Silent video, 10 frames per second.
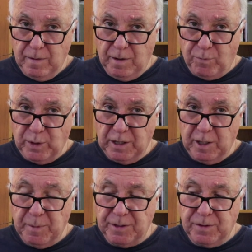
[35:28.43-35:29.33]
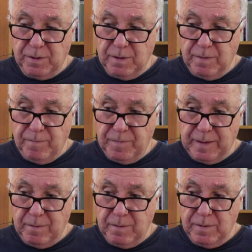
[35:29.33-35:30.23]
if we limit
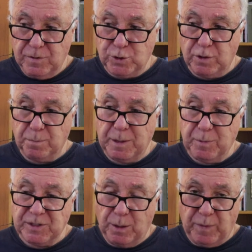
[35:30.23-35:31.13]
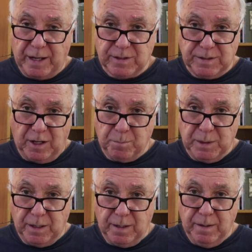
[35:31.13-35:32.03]
certain people, say, well, that's not
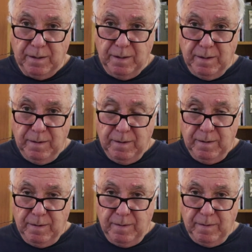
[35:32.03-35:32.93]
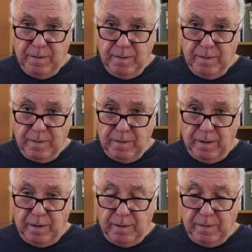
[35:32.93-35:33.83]
me.
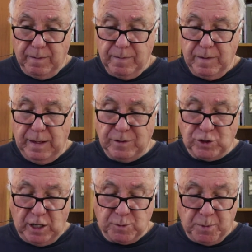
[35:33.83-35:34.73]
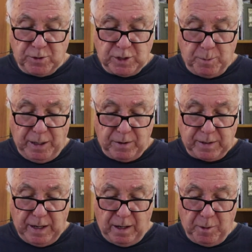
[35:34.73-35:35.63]
As Shakespeare said
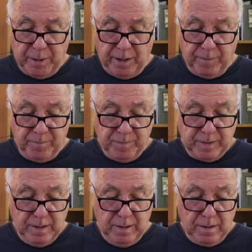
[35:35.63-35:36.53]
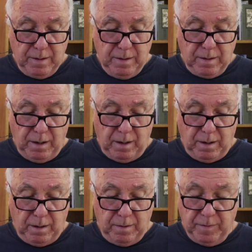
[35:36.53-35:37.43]
about Caliban,
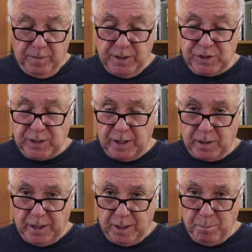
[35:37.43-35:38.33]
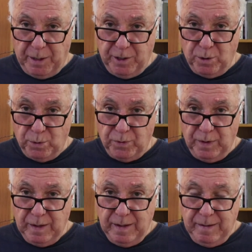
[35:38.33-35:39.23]
this I claim my
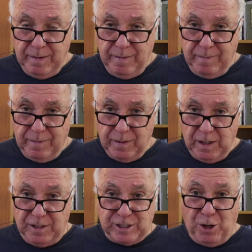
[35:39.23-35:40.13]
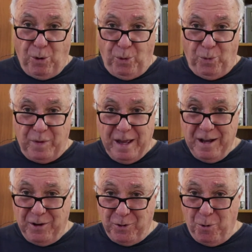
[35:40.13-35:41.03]
own. So
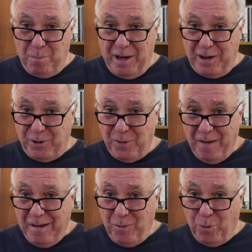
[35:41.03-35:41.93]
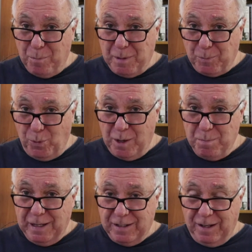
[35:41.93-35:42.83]
no matter what people we
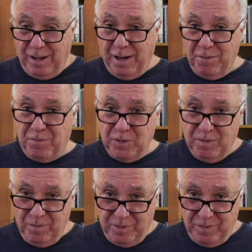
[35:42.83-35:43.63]
meet in life,